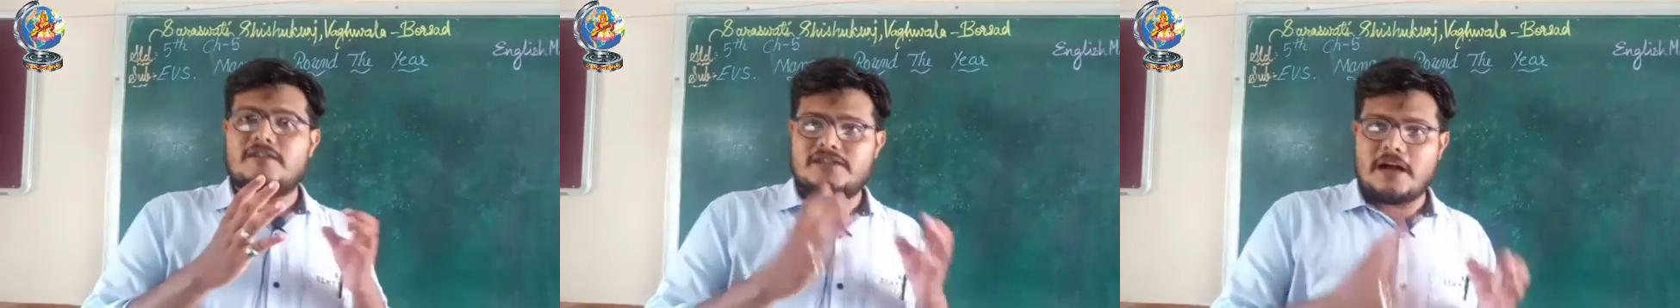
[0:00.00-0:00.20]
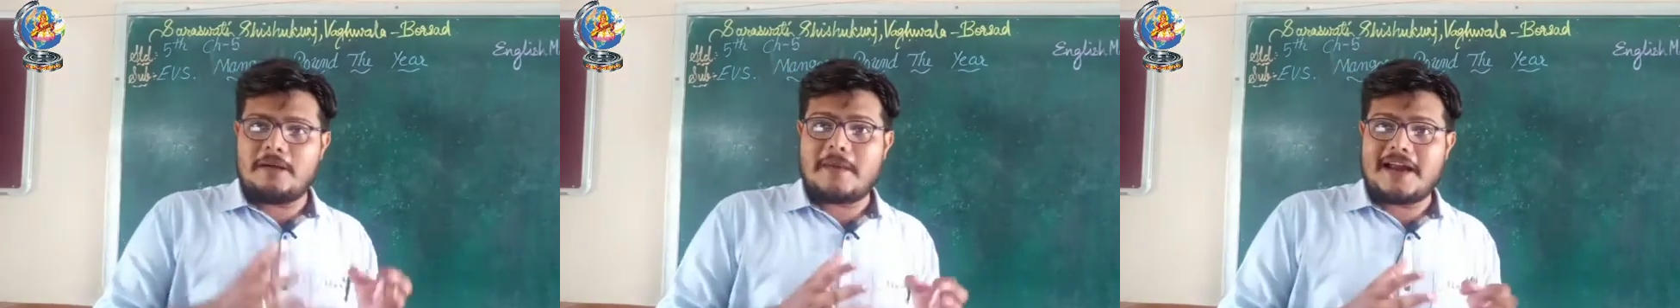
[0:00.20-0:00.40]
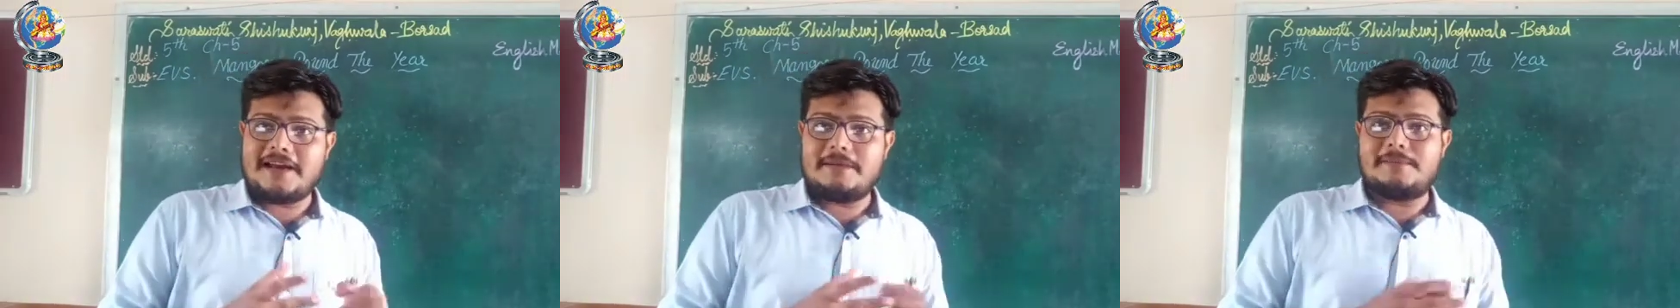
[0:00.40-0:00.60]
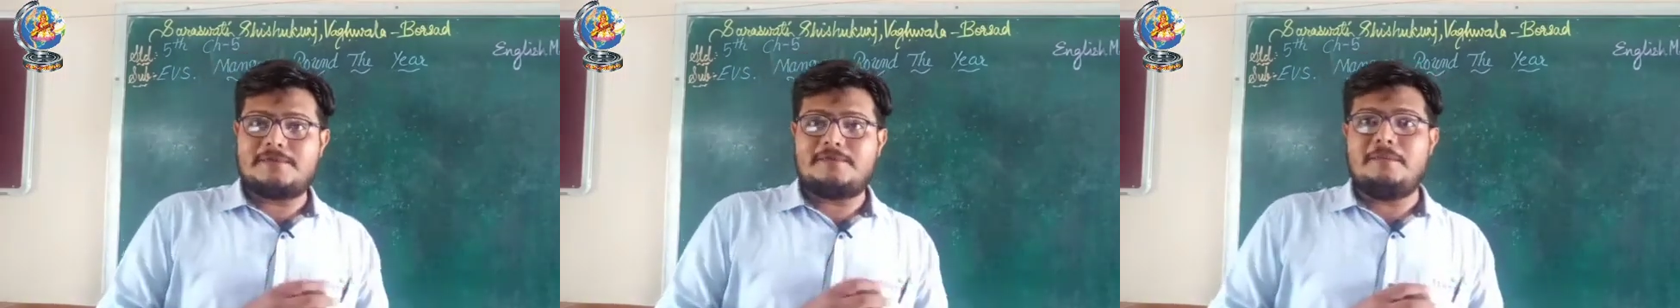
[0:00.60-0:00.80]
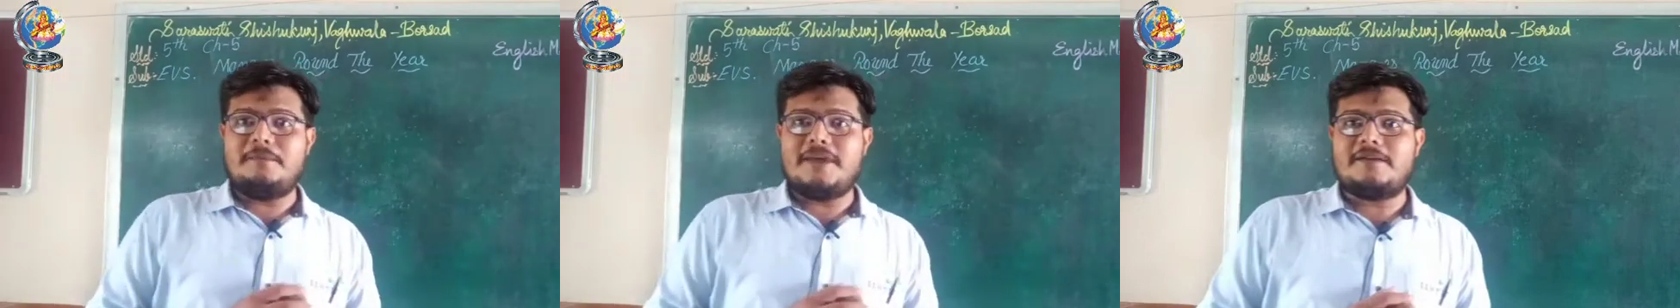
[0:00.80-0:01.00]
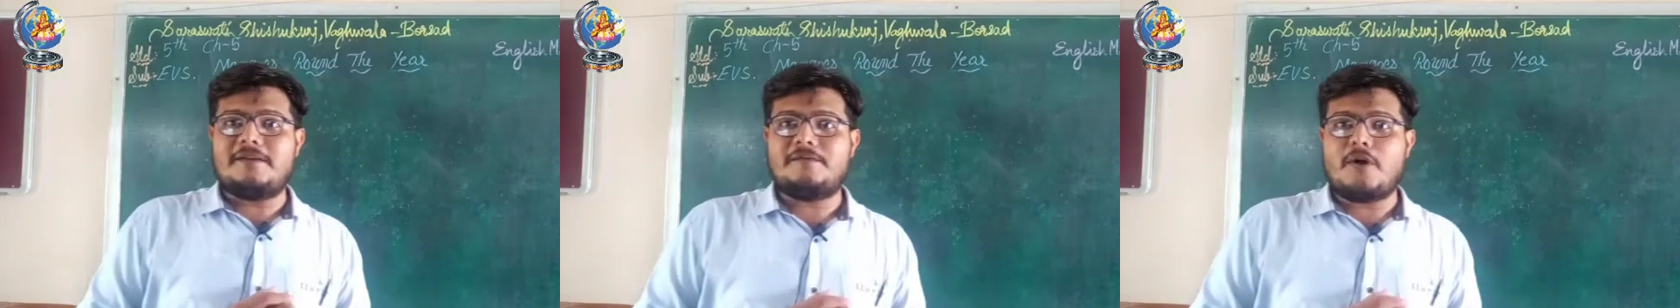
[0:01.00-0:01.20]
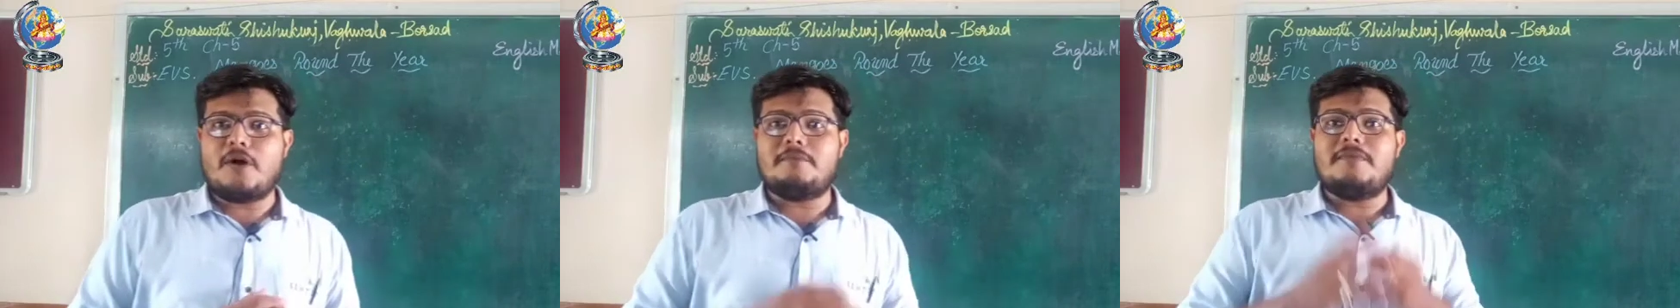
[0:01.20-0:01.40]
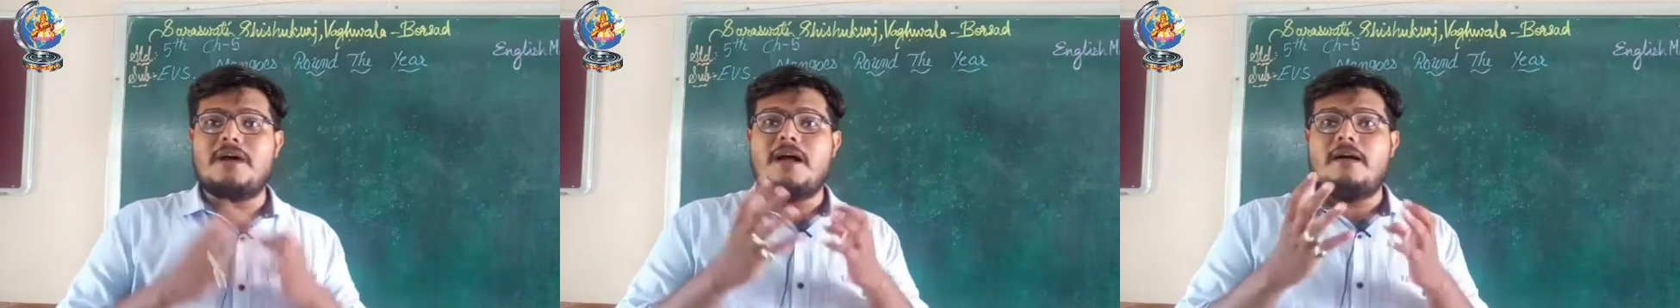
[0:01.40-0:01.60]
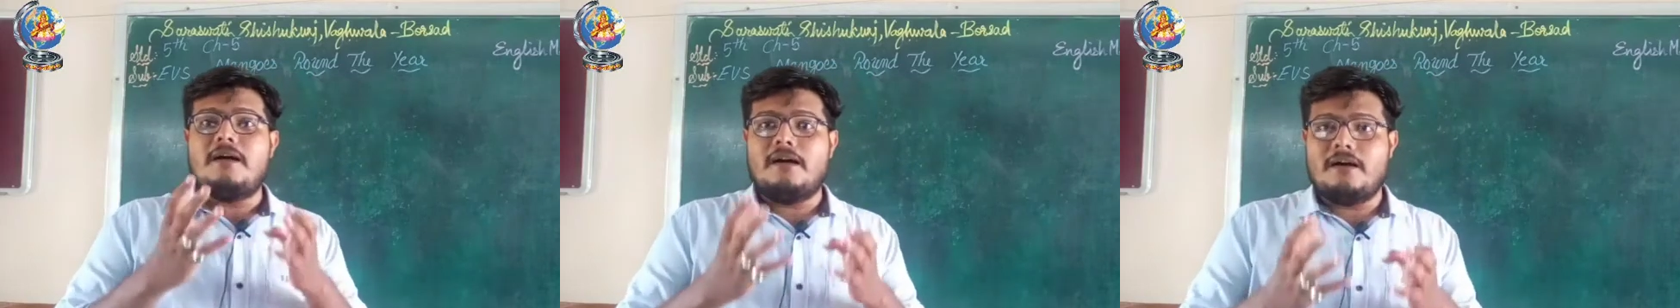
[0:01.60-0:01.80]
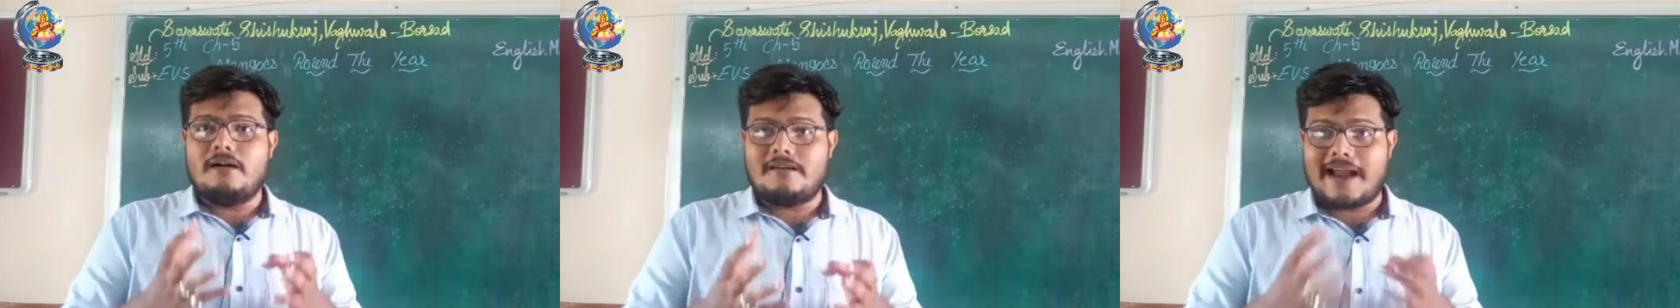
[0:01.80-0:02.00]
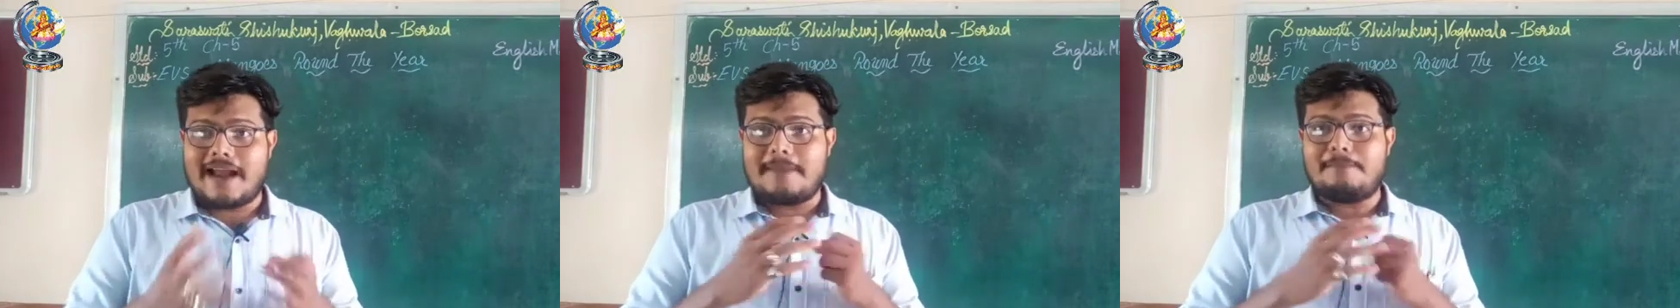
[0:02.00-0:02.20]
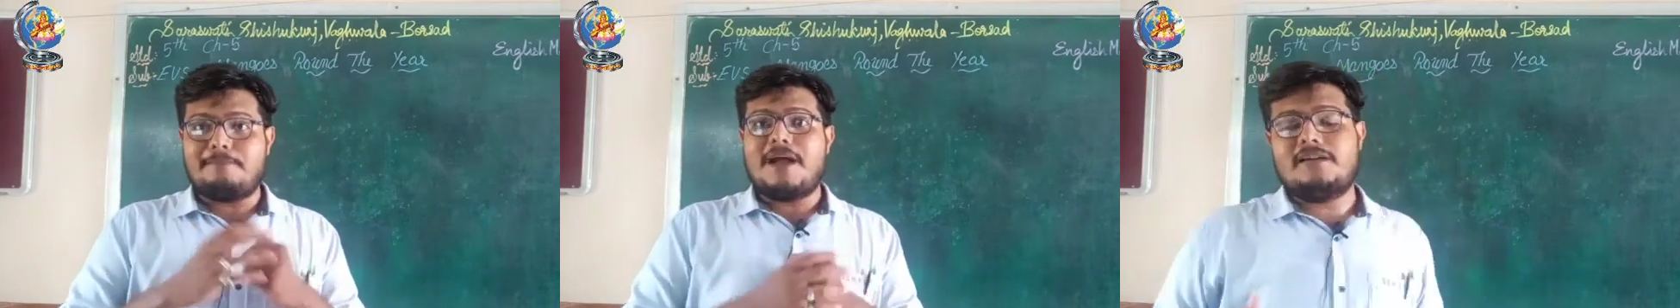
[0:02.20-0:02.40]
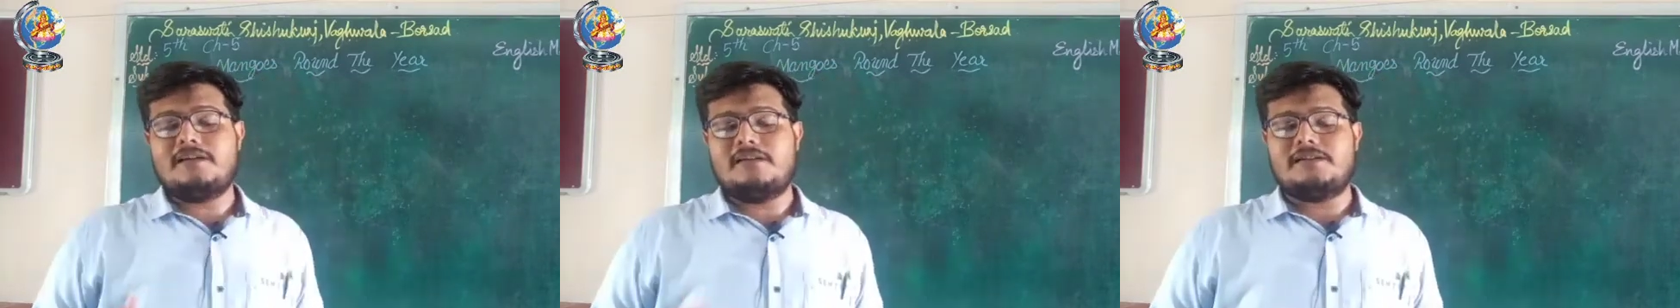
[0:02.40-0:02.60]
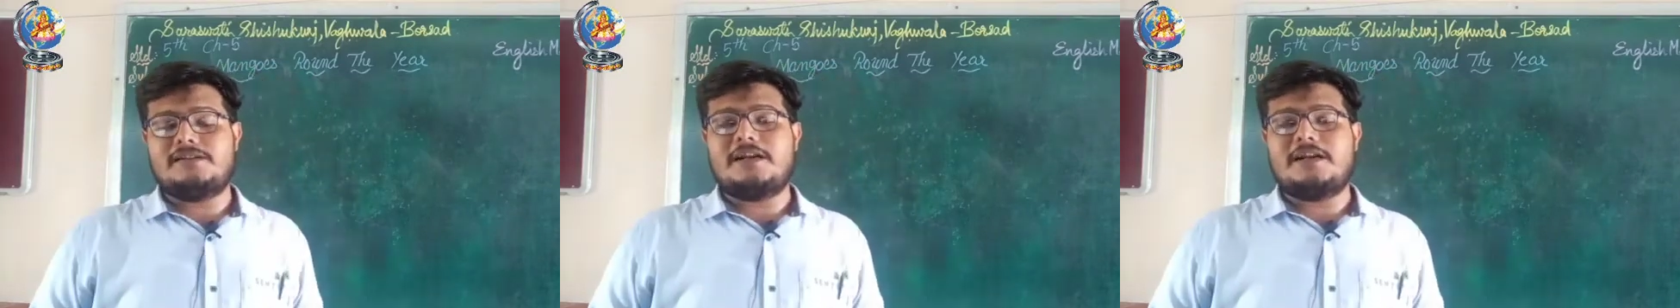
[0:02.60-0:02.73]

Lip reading: Some items we make from ripe mango,